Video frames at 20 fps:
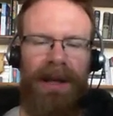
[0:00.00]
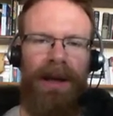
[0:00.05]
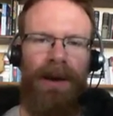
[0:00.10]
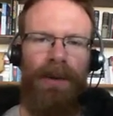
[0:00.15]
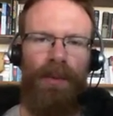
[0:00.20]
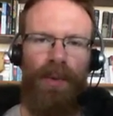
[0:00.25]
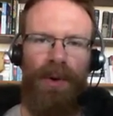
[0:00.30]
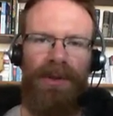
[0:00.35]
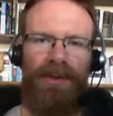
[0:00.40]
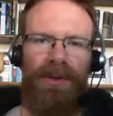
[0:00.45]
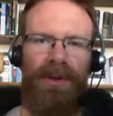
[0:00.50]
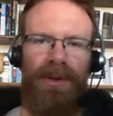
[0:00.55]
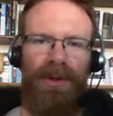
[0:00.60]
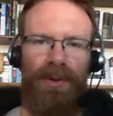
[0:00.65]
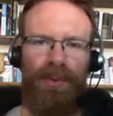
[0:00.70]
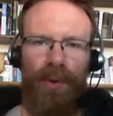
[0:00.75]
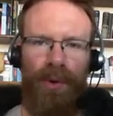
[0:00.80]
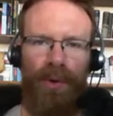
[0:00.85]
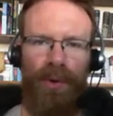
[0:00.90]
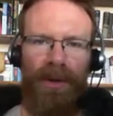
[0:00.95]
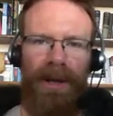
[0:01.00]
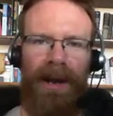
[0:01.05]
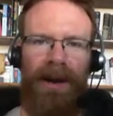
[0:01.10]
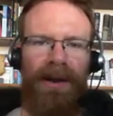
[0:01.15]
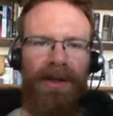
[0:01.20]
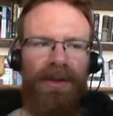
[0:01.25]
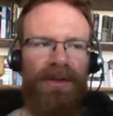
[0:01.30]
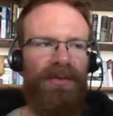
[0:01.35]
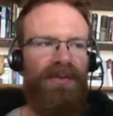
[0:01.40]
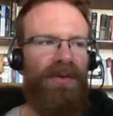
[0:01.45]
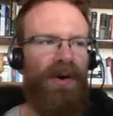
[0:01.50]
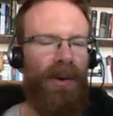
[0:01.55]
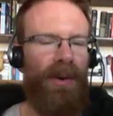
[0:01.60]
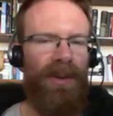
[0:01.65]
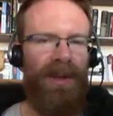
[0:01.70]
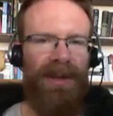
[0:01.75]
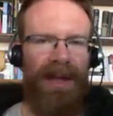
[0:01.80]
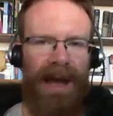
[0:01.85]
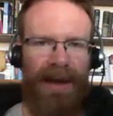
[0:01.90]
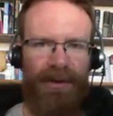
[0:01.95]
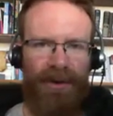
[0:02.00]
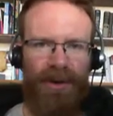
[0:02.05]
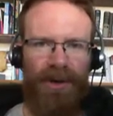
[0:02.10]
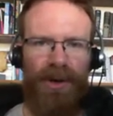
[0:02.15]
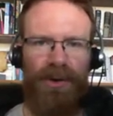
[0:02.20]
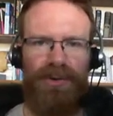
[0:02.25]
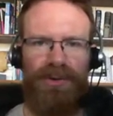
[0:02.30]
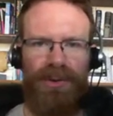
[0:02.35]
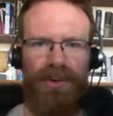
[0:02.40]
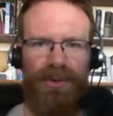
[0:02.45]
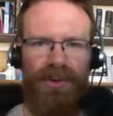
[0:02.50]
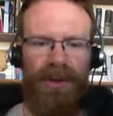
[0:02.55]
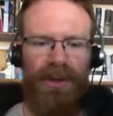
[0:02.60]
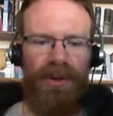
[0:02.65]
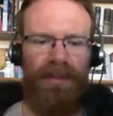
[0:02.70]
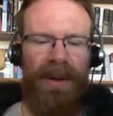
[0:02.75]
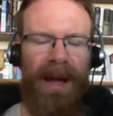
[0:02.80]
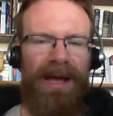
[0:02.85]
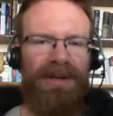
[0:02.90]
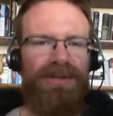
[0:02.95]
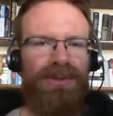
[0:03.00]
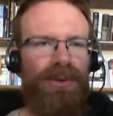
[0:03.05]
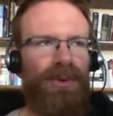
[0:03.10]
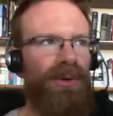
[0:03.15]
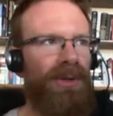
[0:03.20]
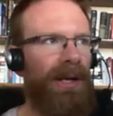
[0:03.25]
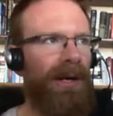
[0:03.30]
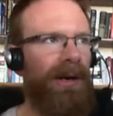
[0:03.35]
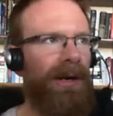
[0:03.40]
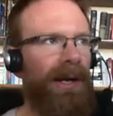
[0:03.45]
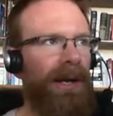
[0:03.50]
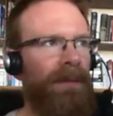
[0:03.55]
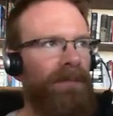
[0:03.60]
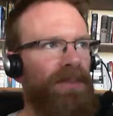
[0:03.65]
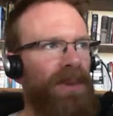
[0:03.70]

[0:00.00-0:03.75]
We're in the, the rural area, the farming, the agricultural, the pastoral area,